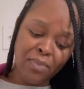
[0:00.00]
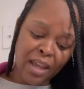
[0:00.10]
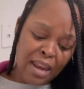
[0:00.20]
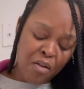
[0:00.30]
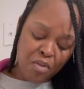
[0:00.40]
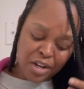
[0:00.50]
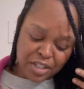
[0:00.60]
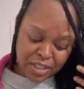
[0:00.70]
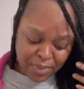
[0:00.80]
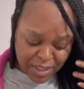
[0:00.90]
And that orange
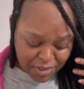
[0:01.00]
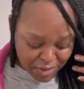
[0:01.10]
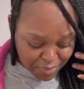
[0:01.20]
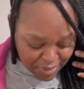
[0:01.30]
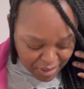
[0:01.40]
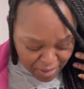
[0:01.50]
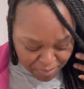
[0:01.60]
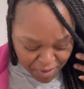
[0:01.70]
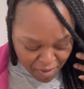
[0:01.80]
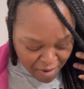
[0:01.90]
is sweet and juicy.
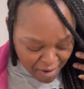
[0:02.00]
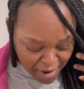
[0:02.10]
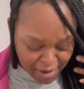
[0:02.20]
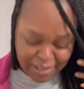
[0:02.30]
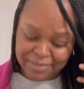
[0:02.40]
Y'all.